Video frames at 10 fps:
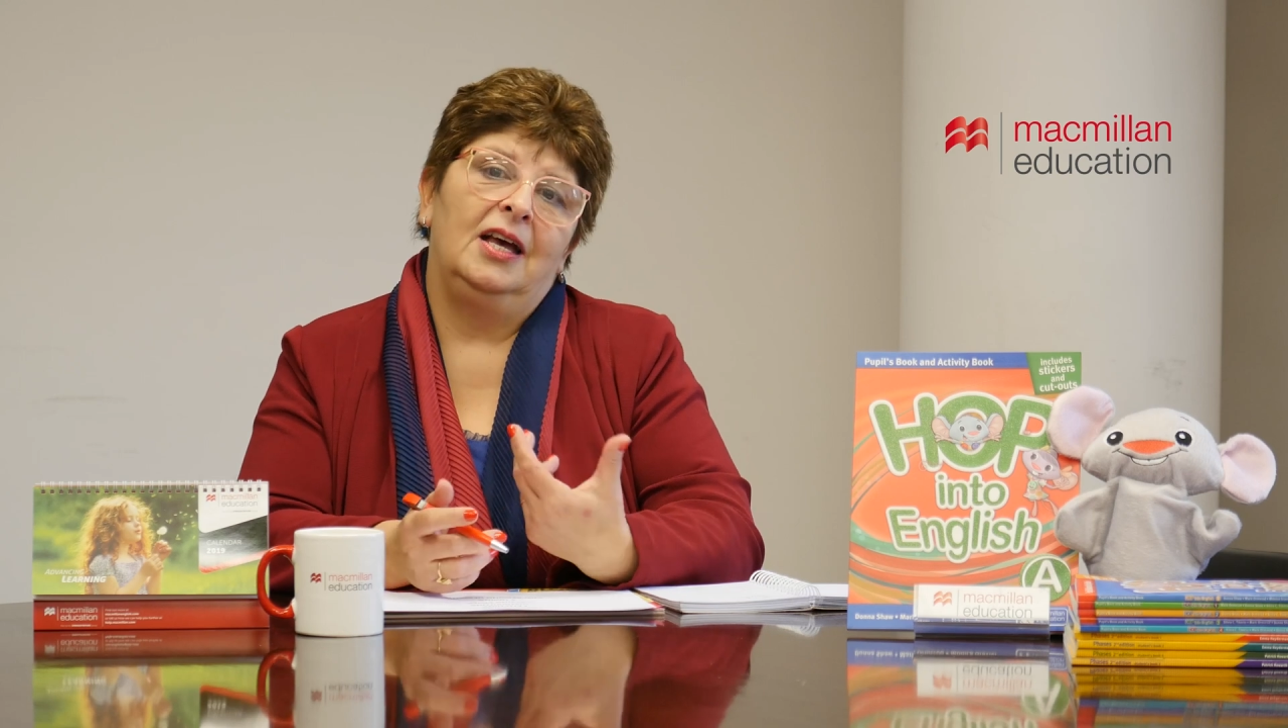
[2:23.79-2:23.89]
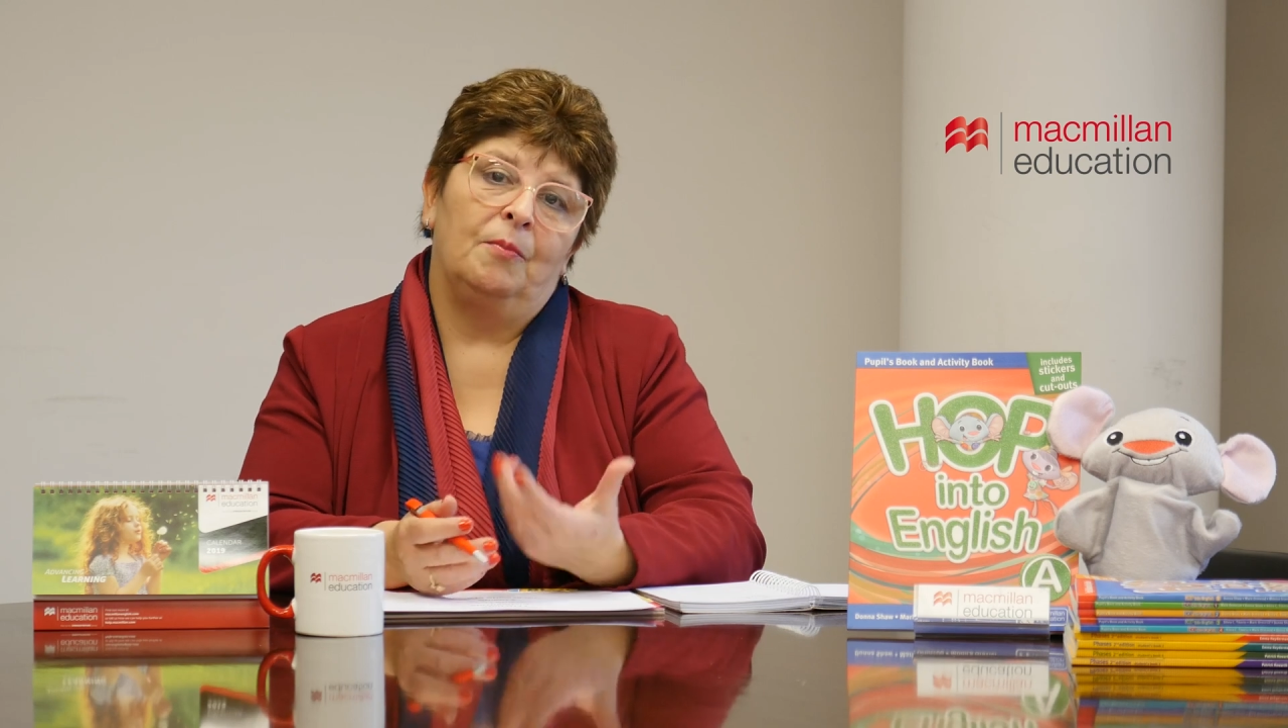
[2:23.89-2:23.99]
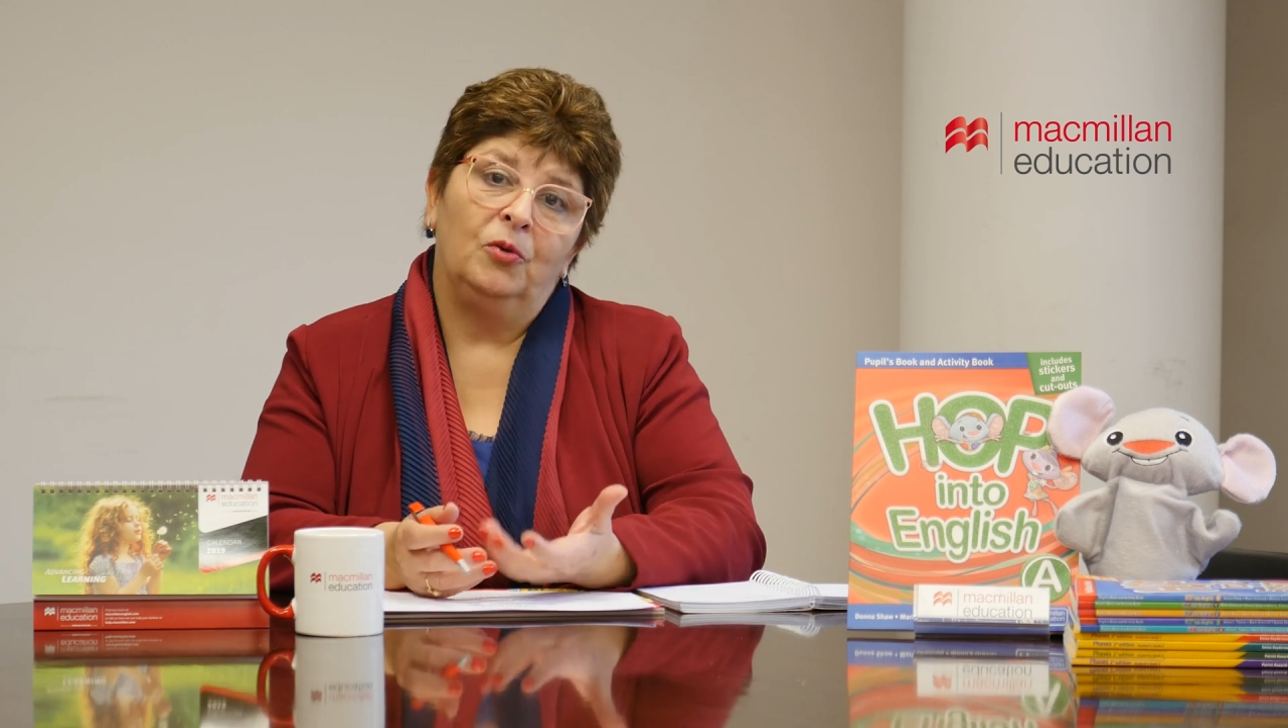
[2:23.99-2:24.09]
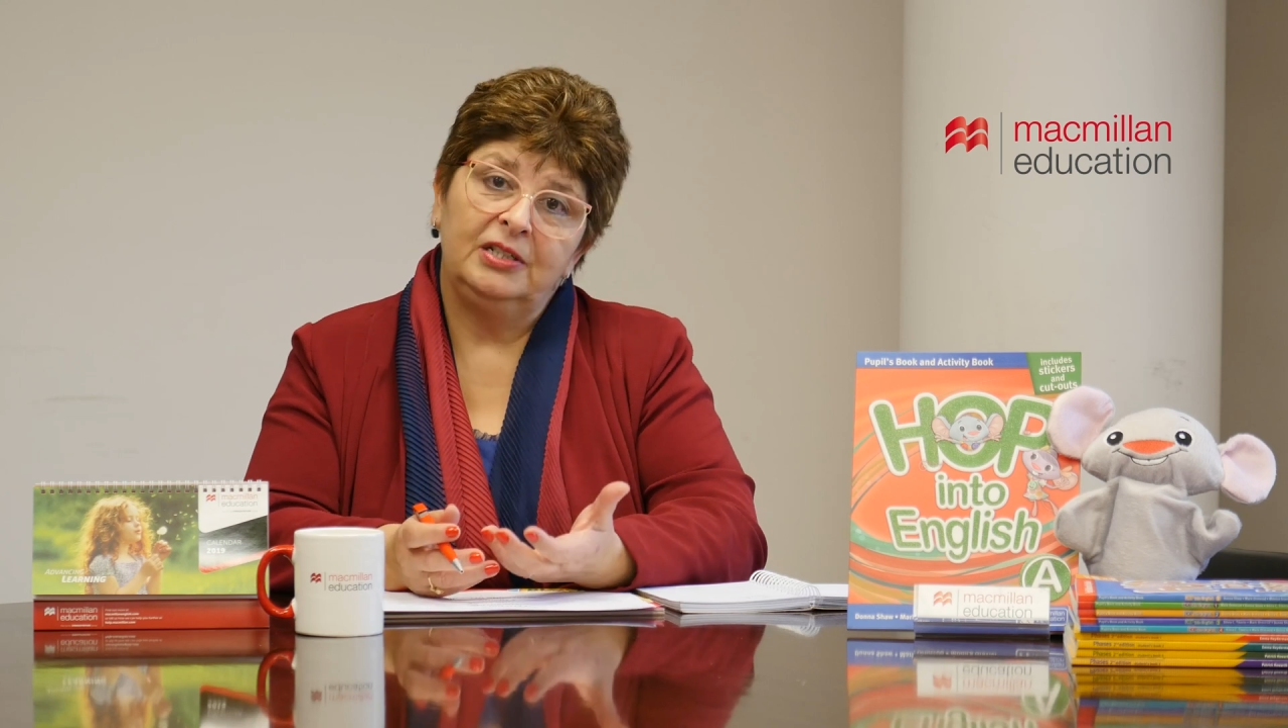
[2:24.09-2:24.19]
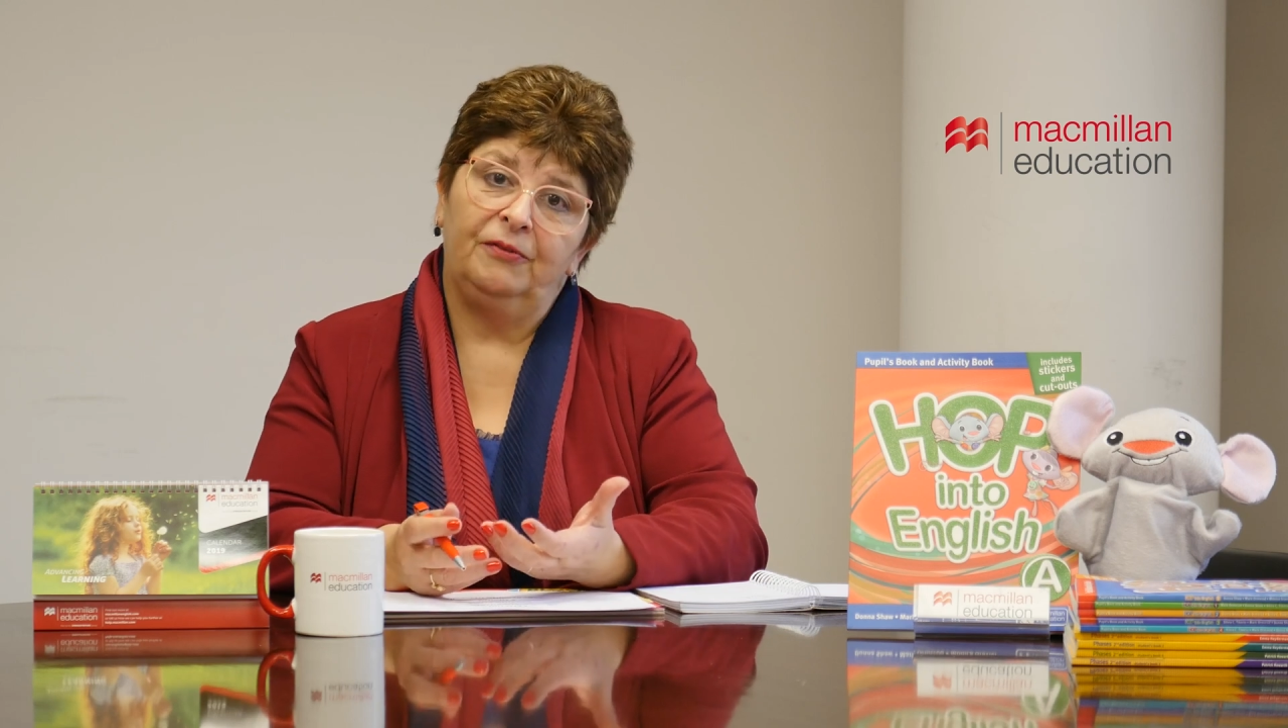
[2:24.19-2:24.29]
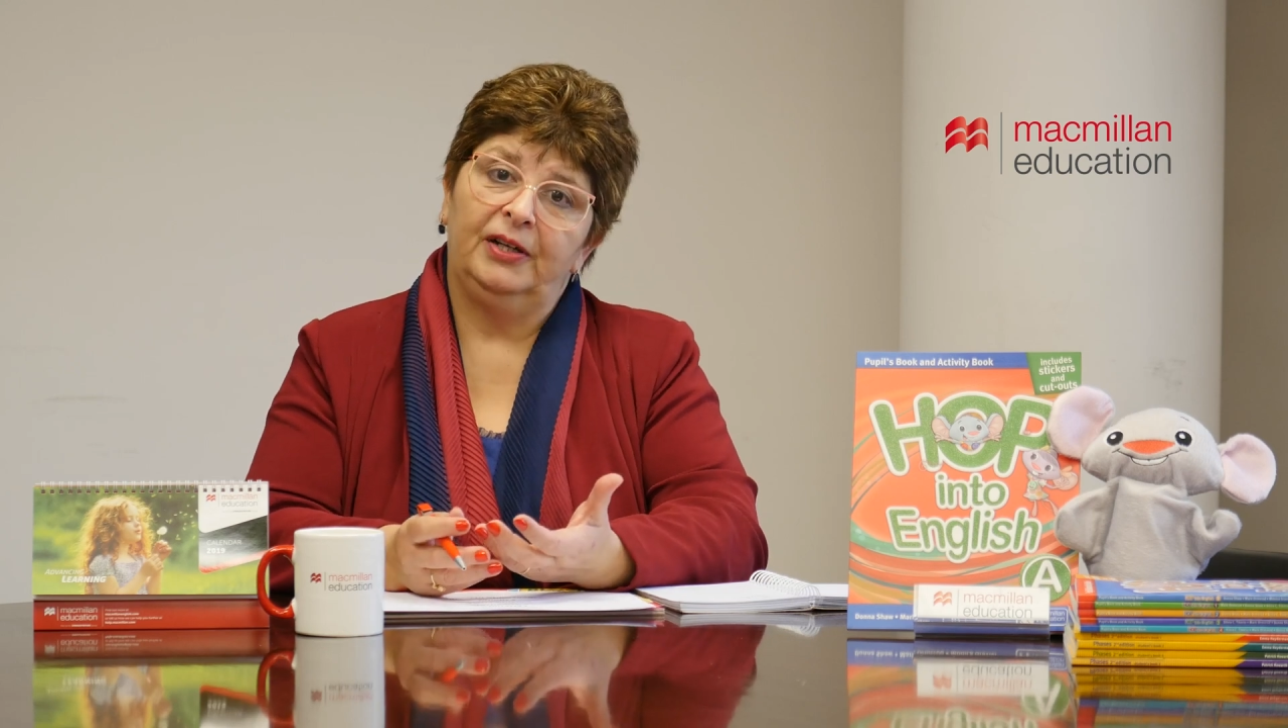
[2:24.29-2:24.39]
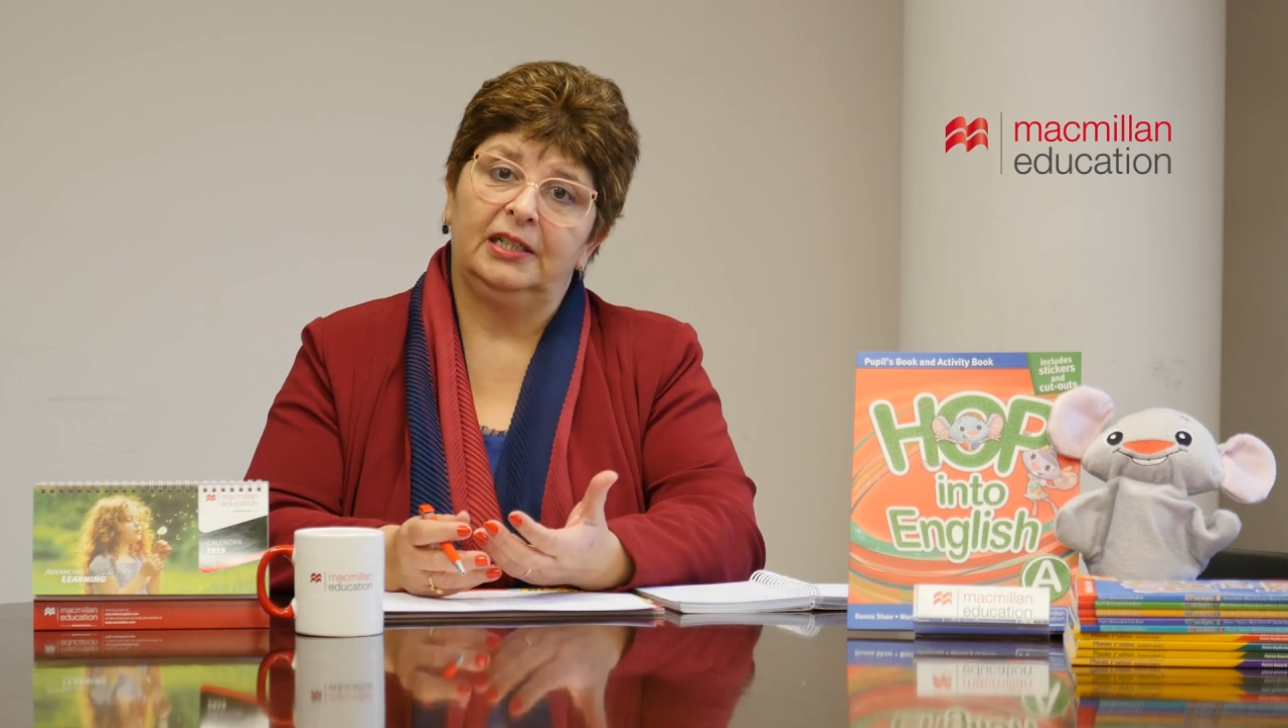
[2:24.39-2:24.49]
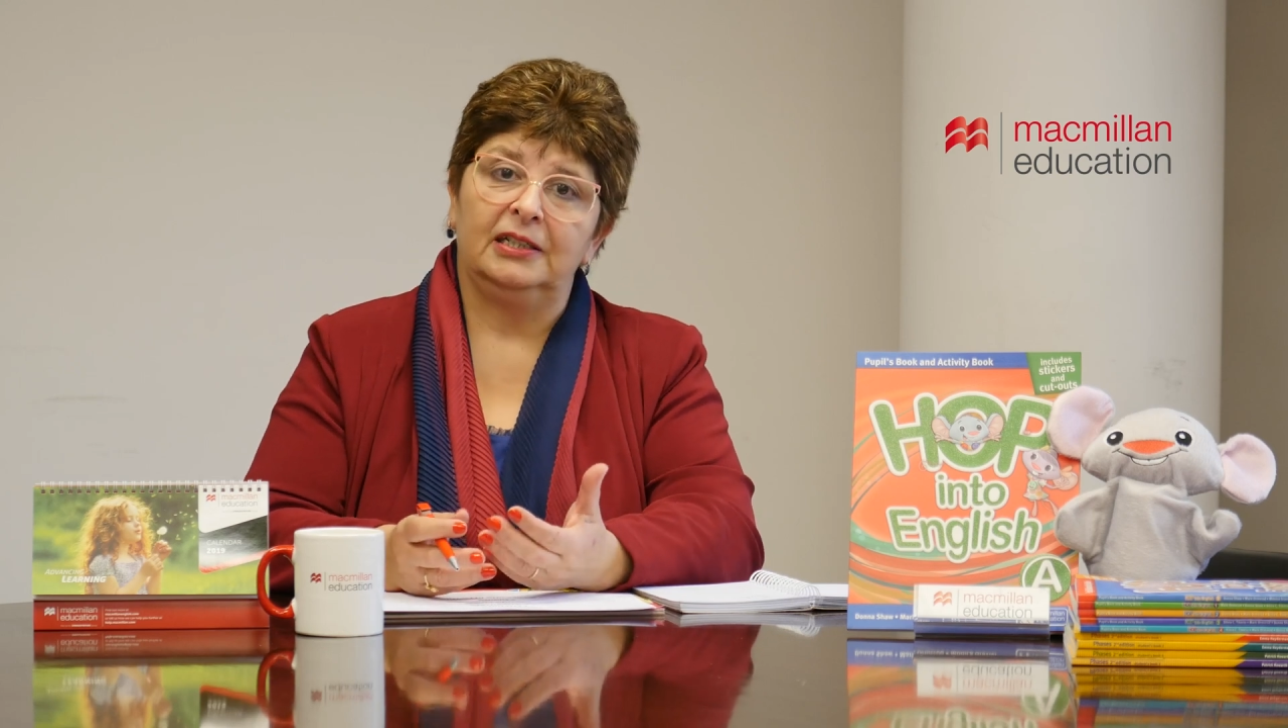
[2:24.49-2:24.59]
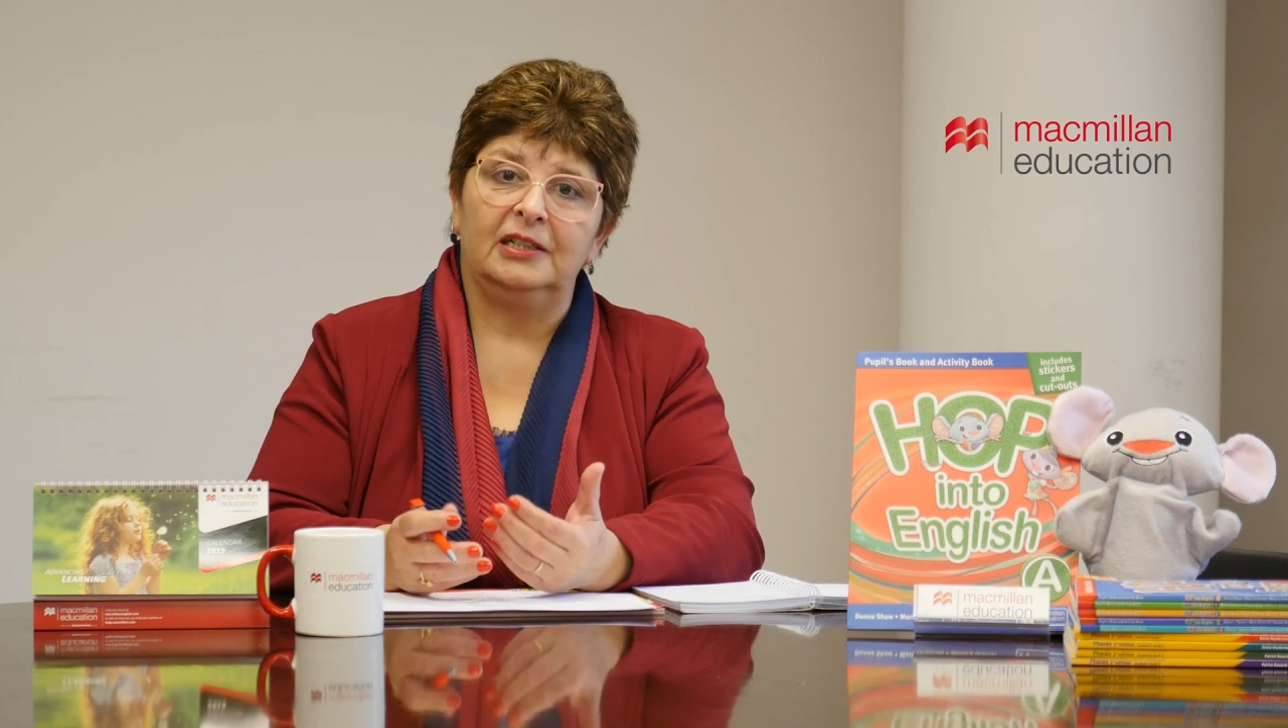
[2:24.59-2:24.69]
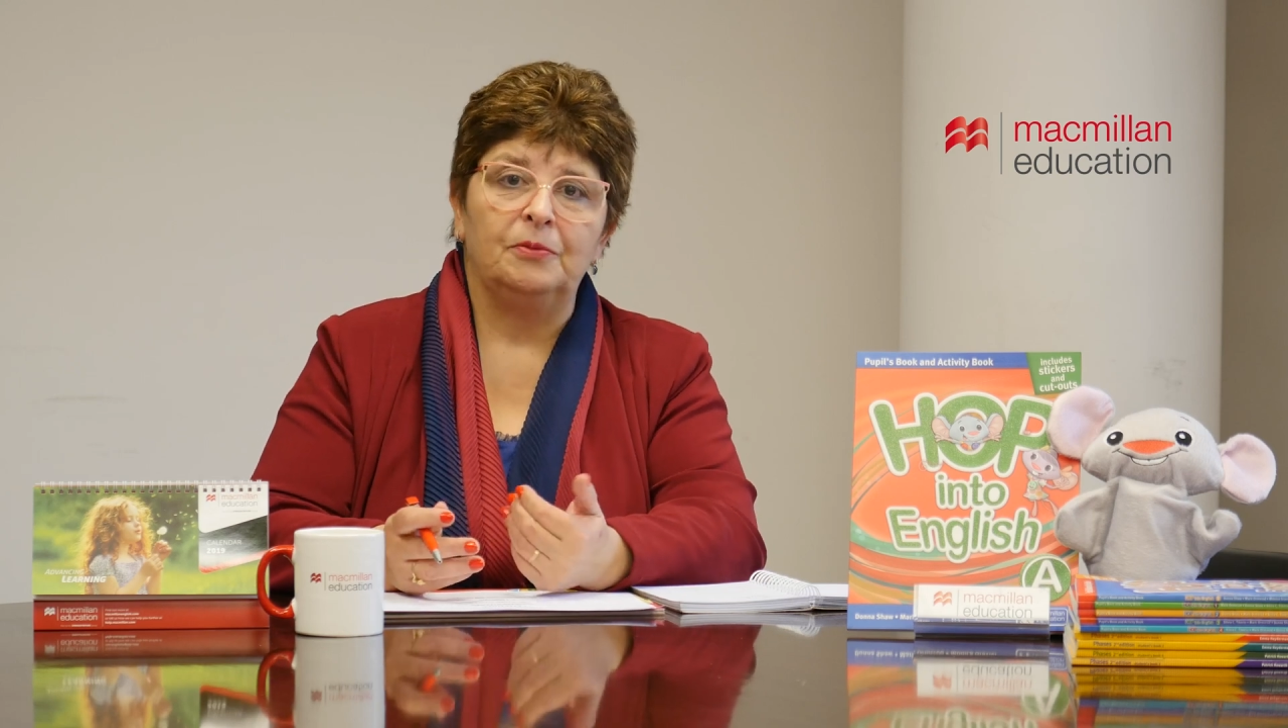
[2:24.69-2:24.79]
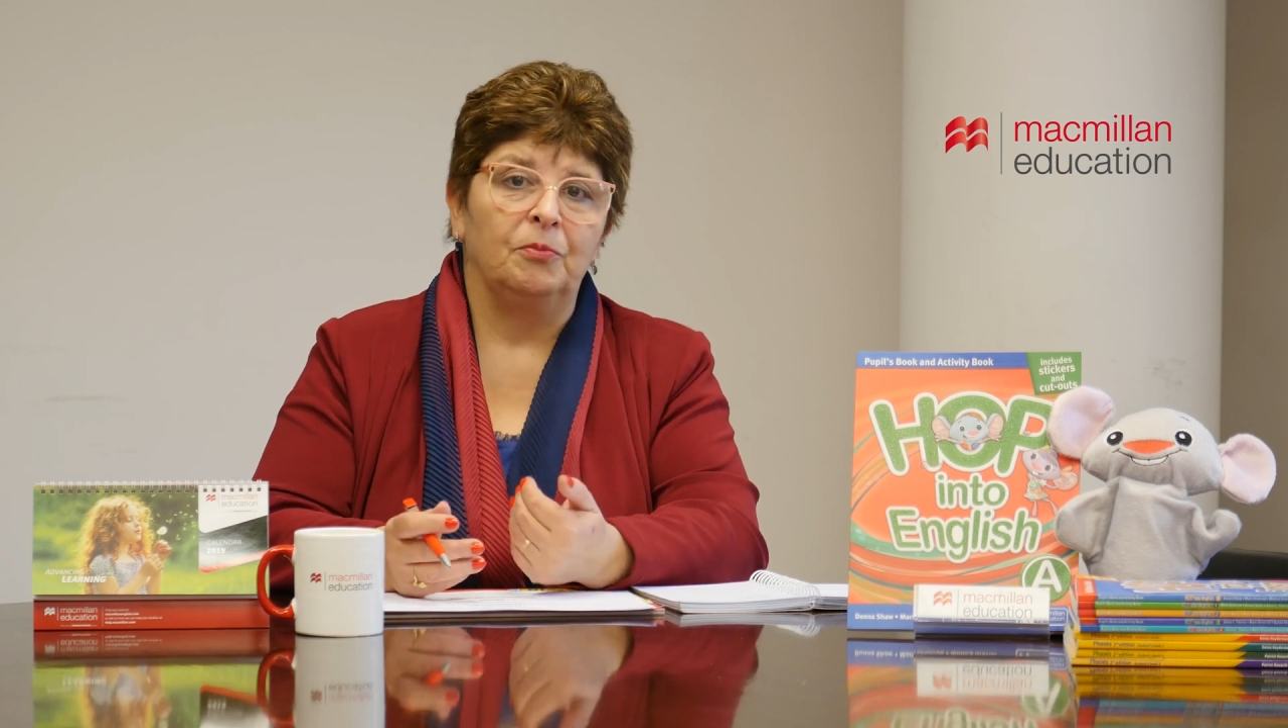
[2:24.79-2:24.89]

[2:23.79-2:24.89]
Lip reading: more difficult,